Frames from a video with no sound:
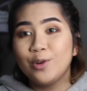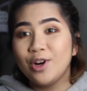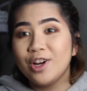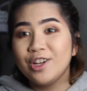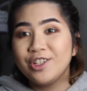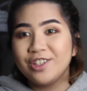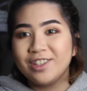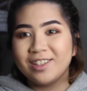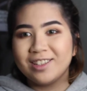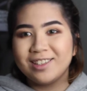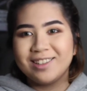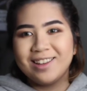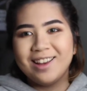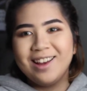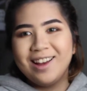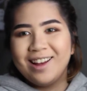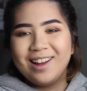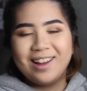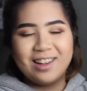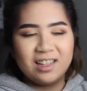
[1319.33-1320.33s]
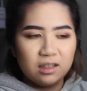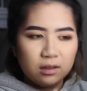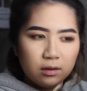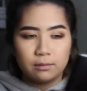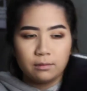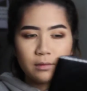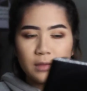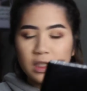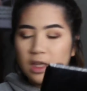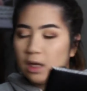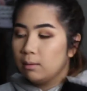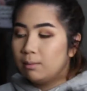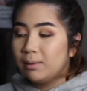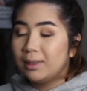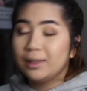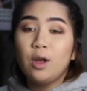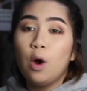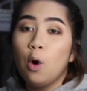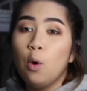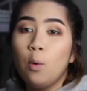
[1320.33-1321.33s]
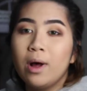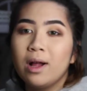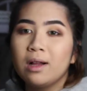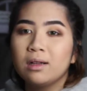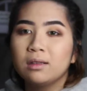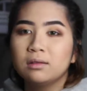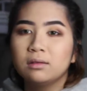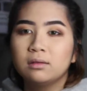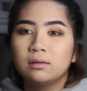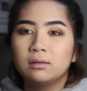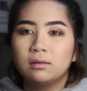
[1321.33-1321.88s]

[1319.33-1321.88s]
brushes. But oh well.